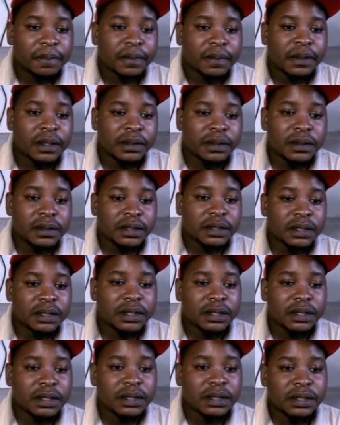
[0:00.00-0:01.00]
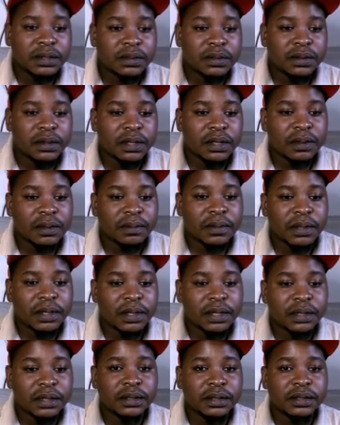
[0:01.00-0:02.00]
You see? So, yeah, man,
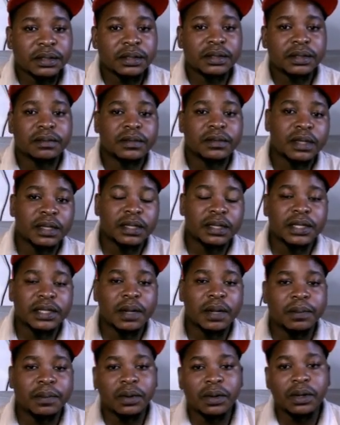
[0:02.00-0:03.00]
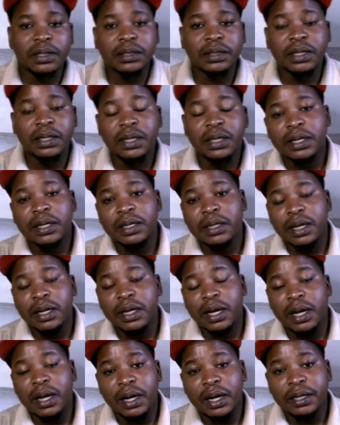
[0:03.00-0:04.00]
let's support.
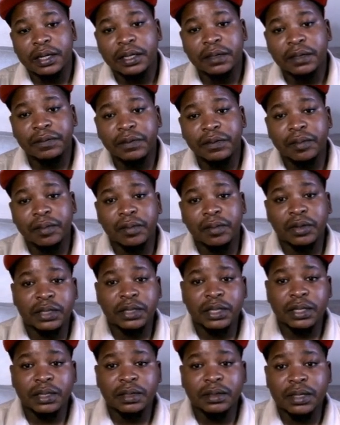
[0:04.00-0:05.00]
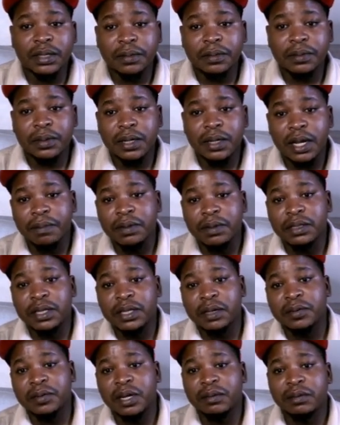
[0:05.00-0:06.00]
If you are not yet subscribed, please
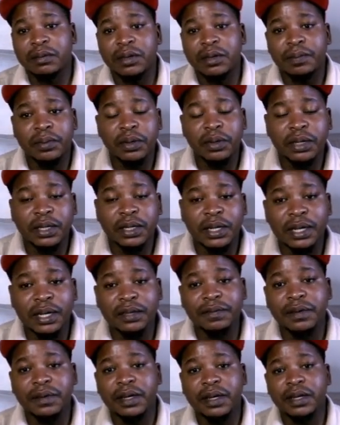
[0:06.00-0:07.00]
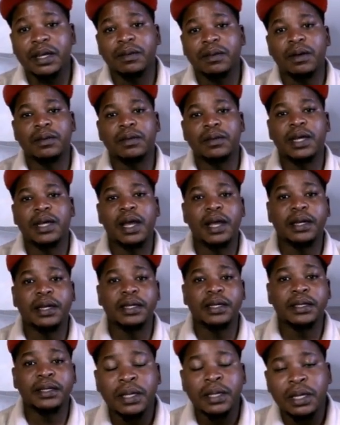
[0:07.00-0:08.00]
subscribe to the podcast. Fikiria kwa undani.
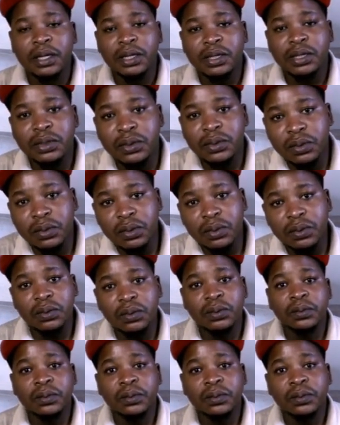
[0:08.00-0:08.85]
Duku.